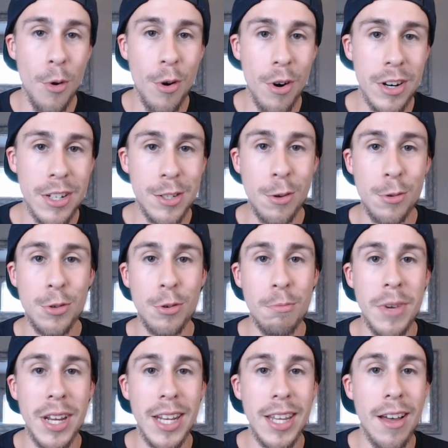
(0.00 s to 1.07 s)
social
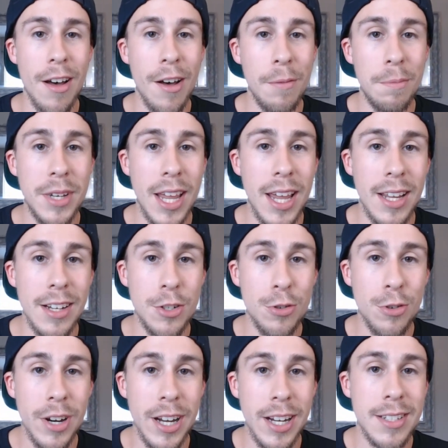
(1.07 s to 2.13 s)
media update,
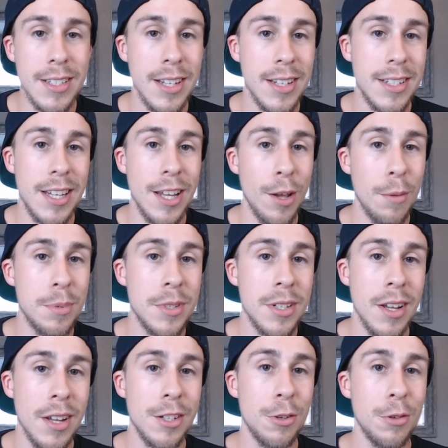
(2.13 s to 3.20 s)
tricks,
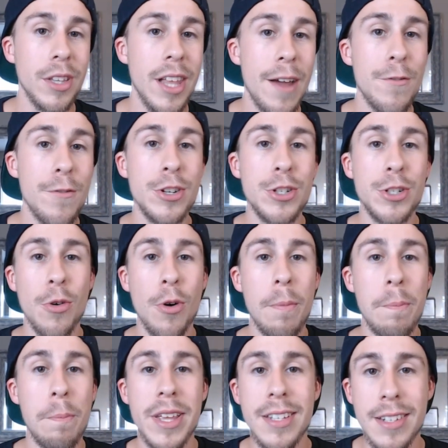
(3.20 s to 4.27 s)
tips to leverage your
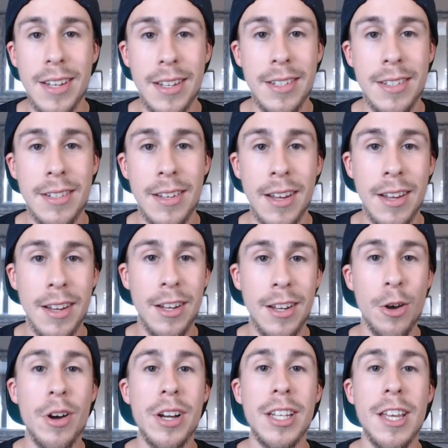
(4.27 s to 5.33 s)
business,
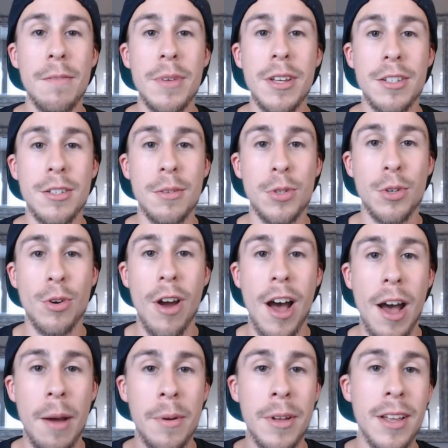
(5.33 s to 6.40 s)
go ahead and give me a
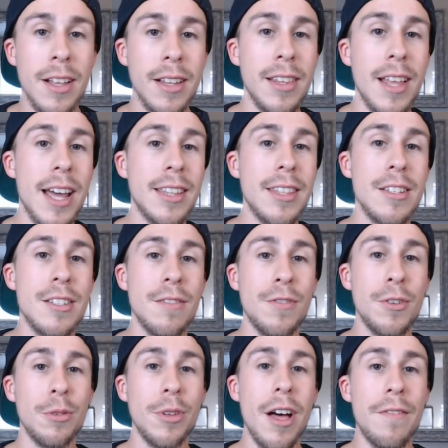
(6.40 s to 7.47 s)
subscribe. Like this if
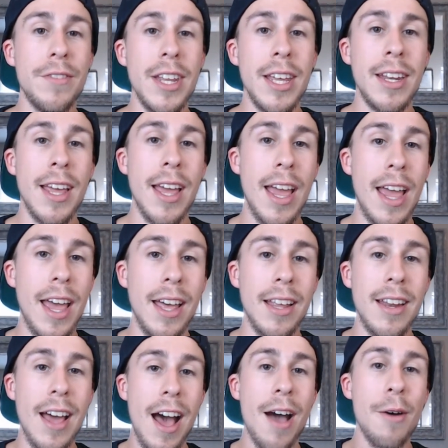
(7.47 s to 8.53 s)
you loved it,
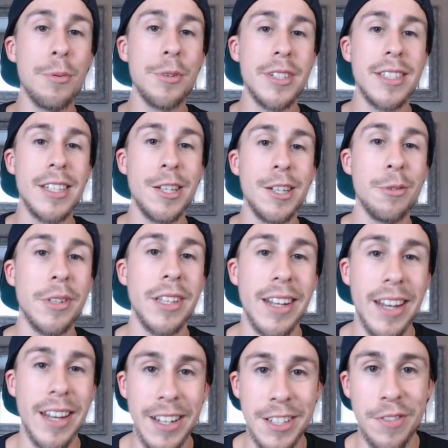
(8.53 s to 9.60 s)
and I will see you in the
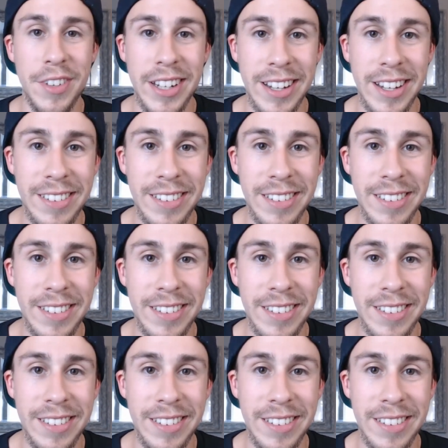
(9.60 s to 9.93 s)
next video.